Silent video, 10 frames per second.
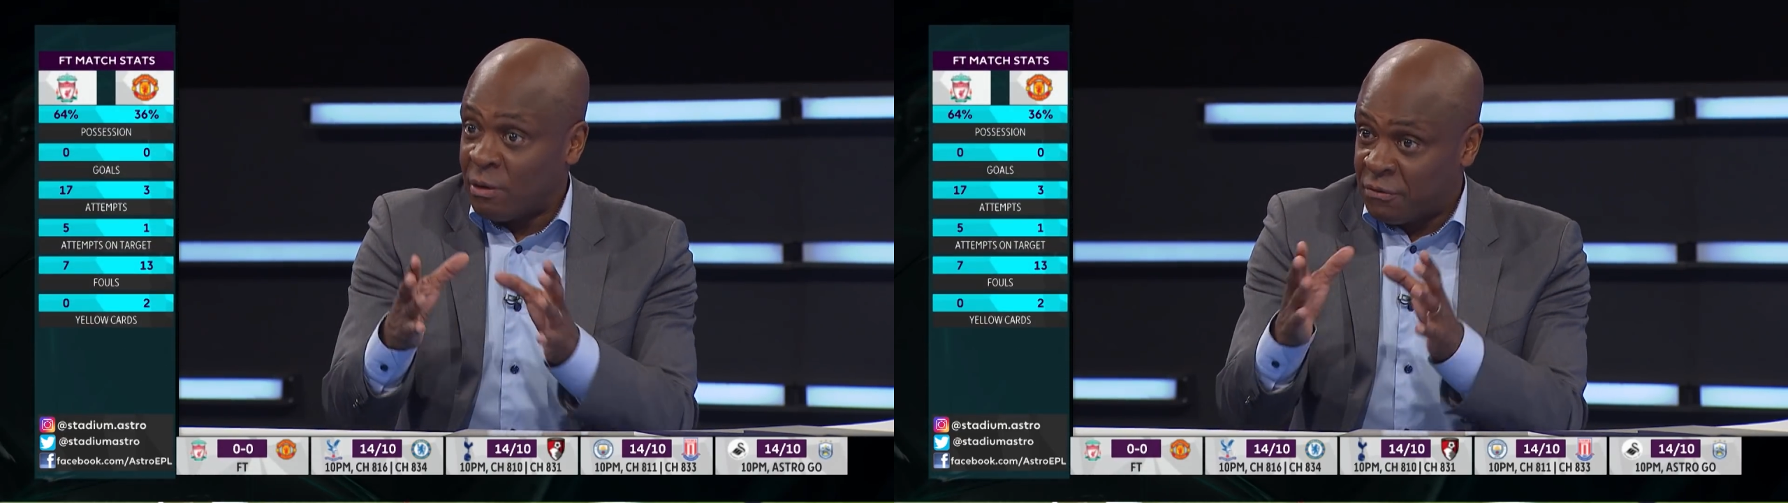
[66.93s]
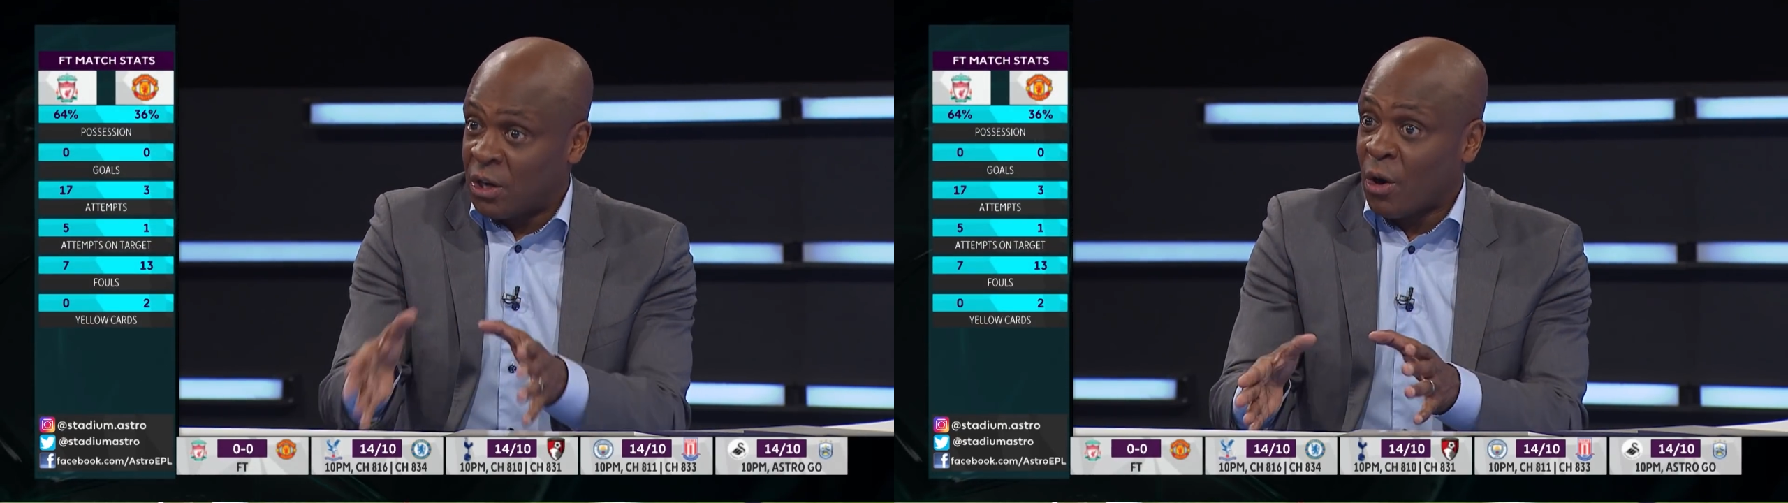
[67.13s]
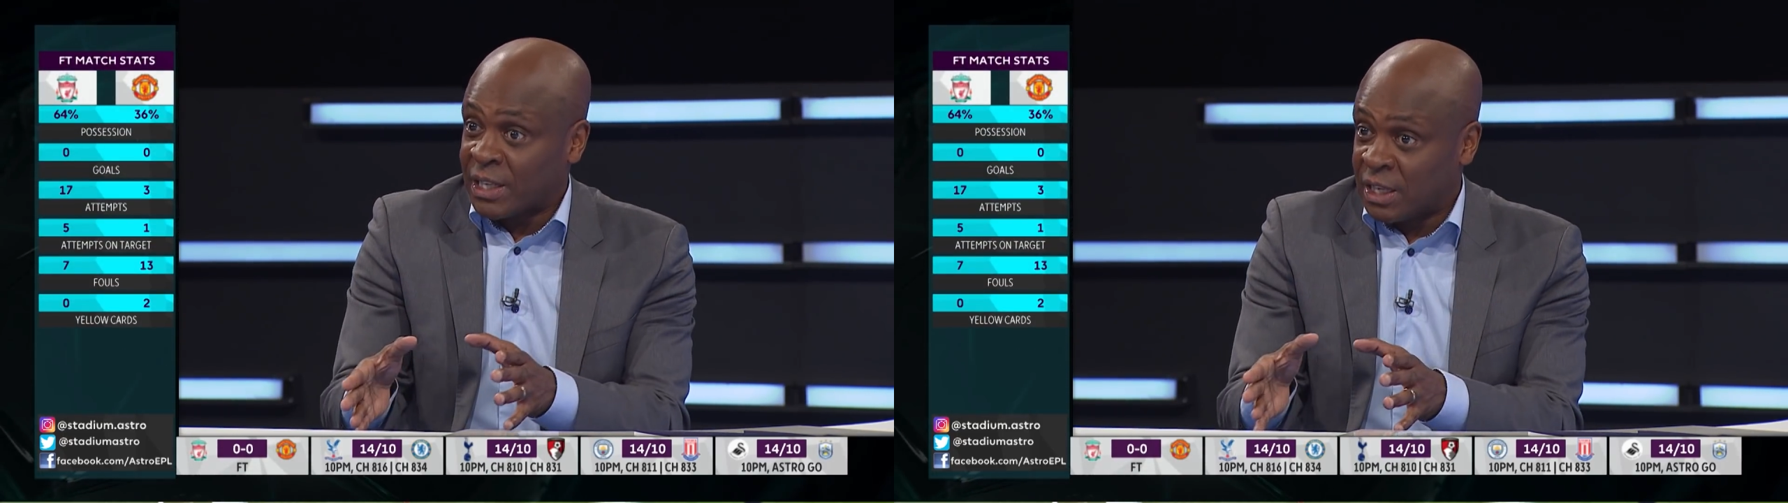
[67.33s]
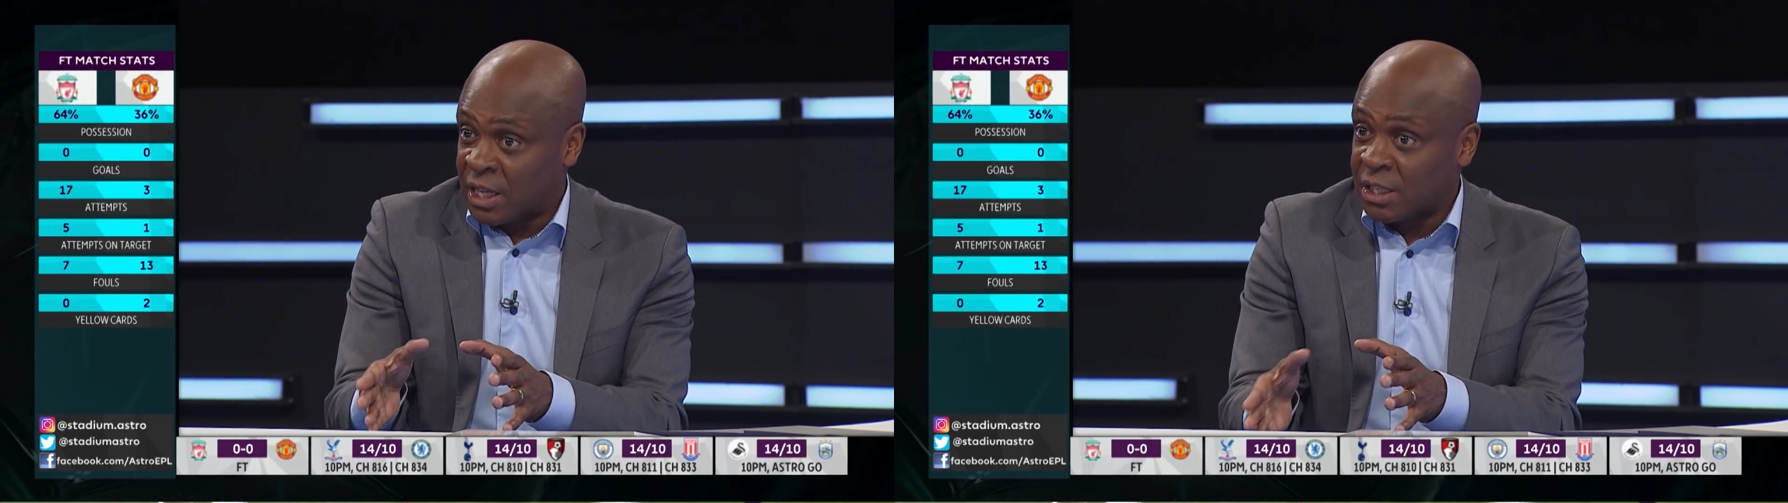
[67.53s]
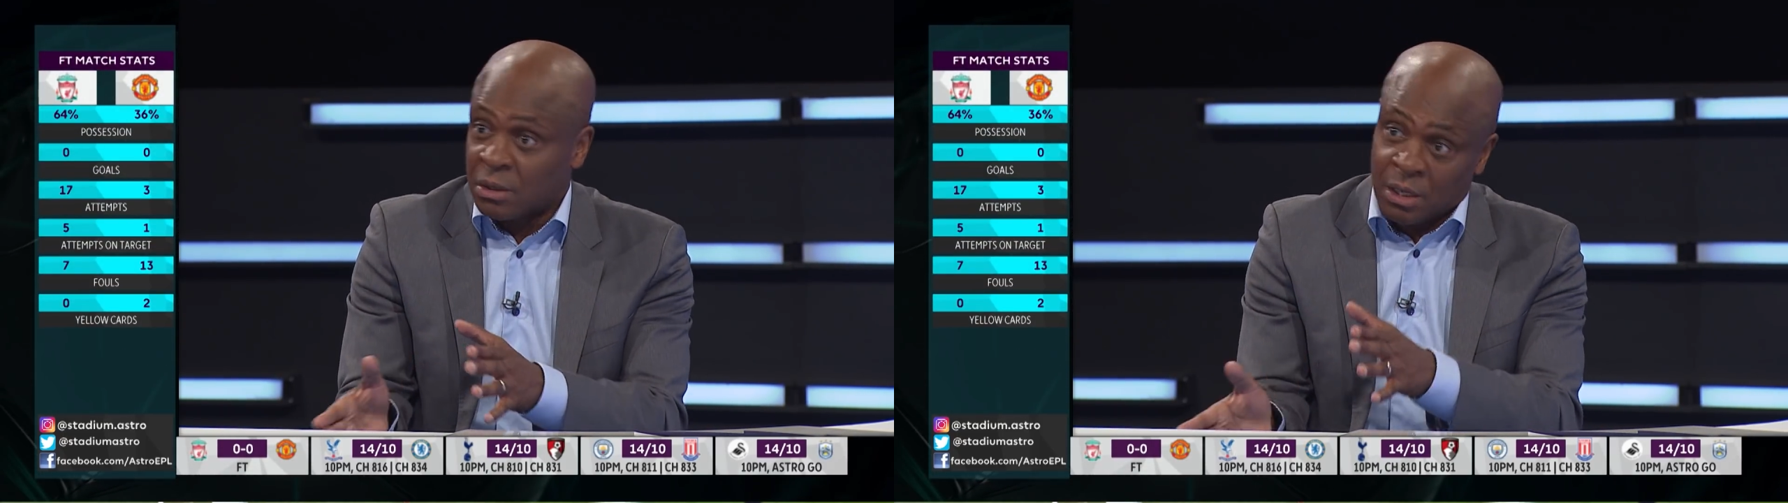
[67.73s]
with United
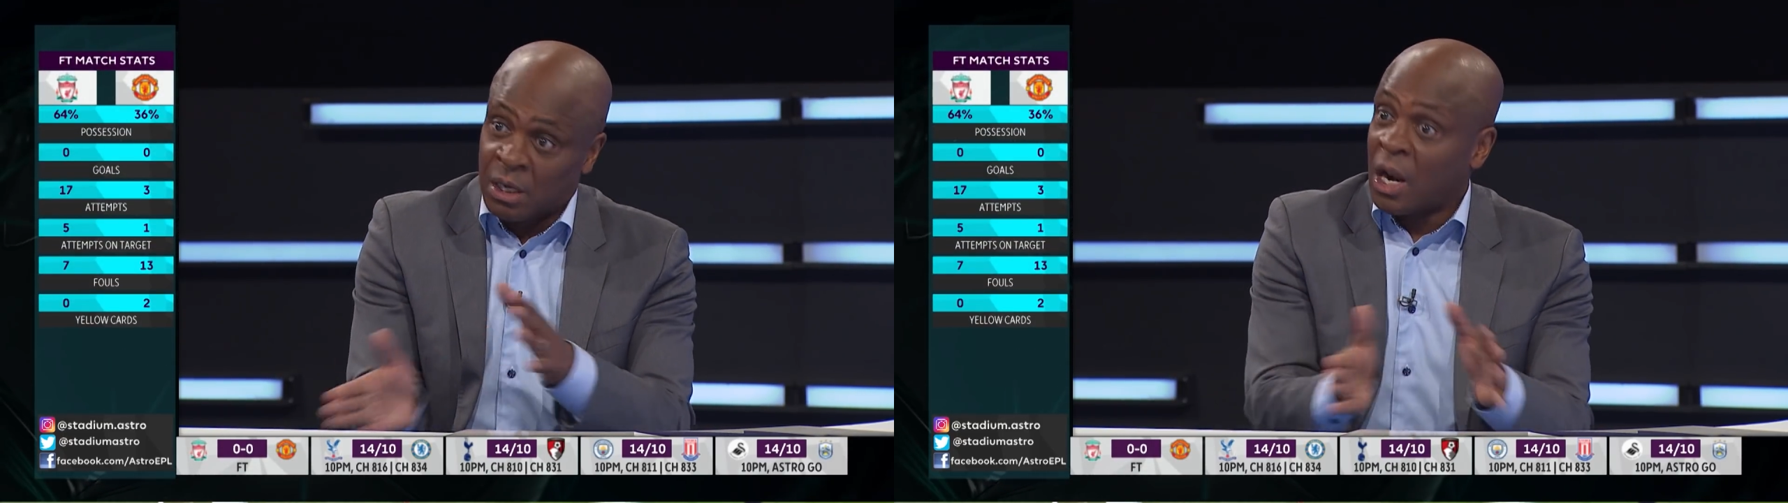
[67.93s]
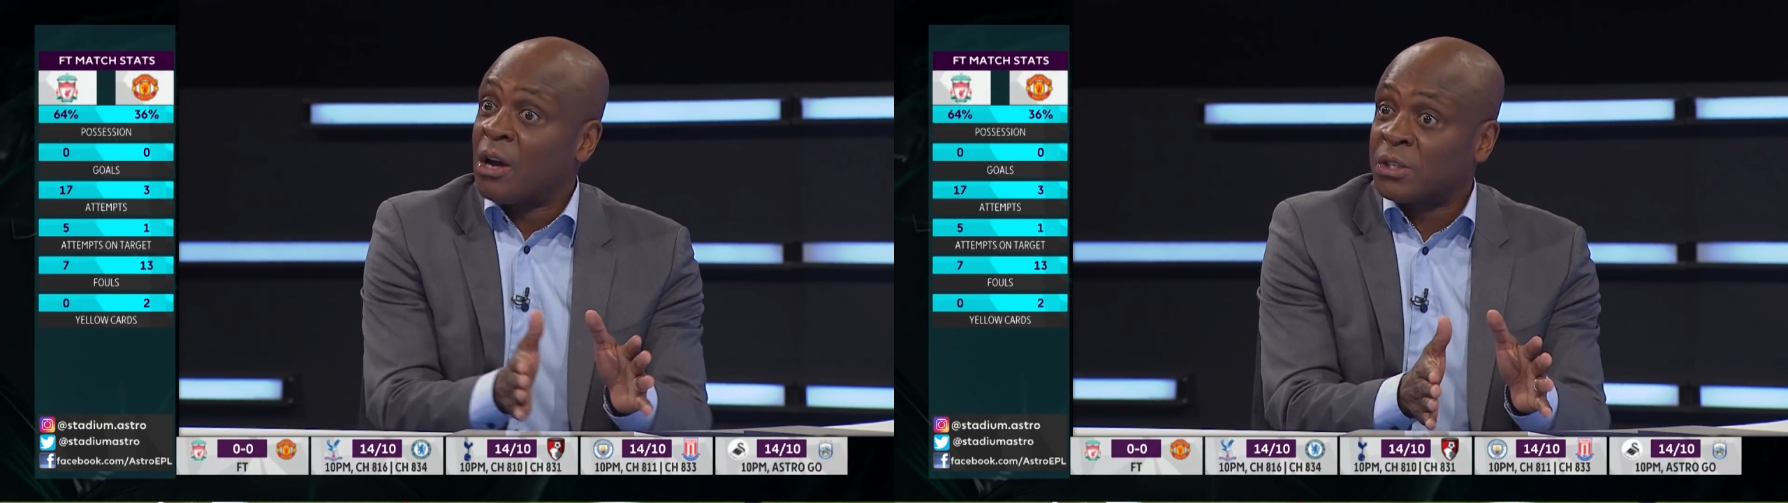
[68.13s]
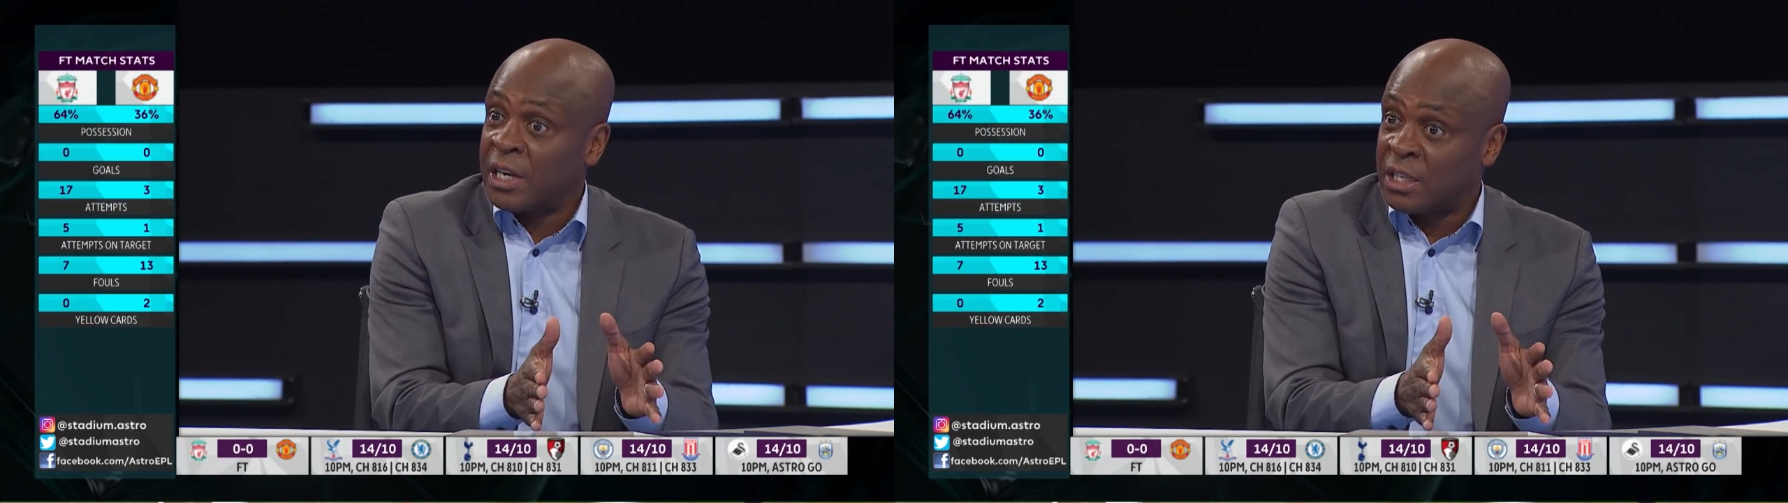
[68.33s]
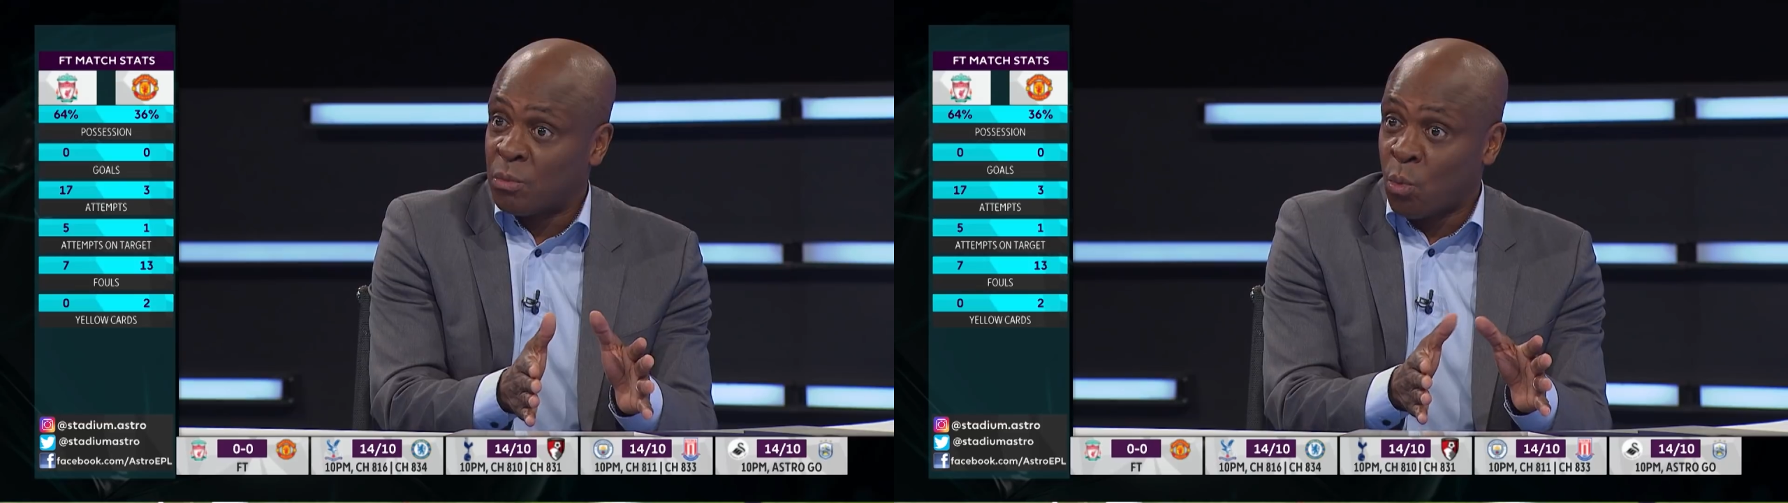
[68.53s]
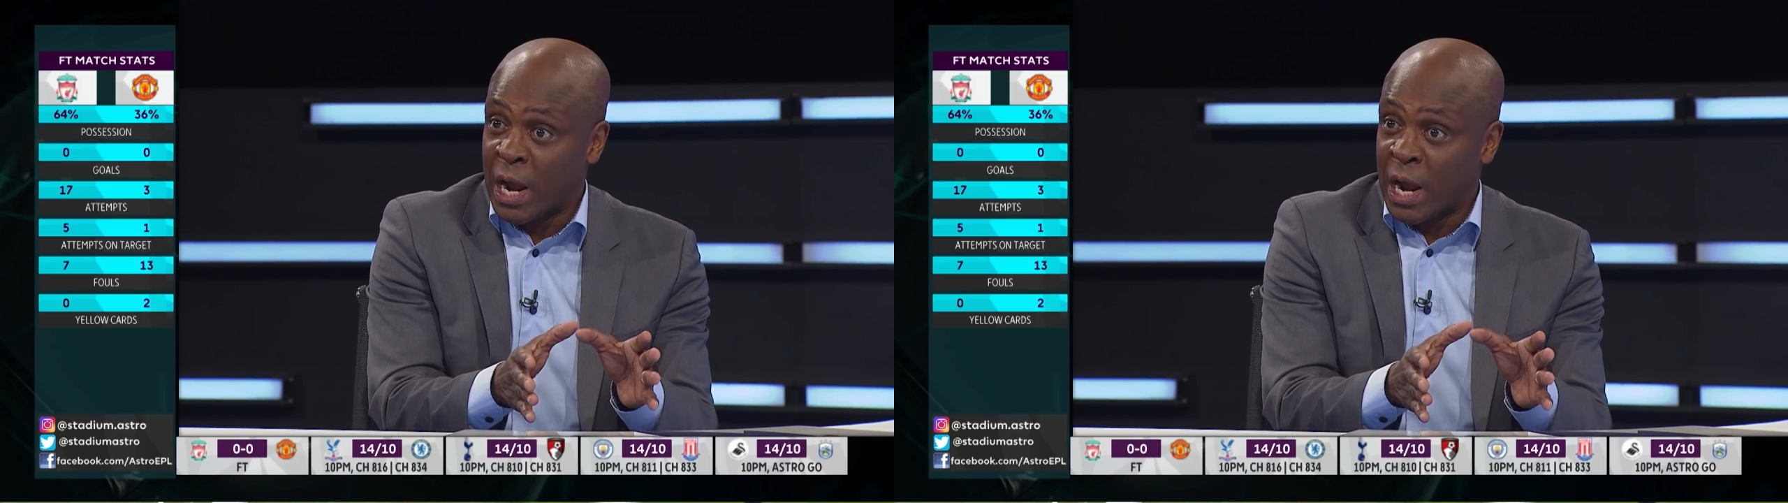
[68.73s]
this than last season,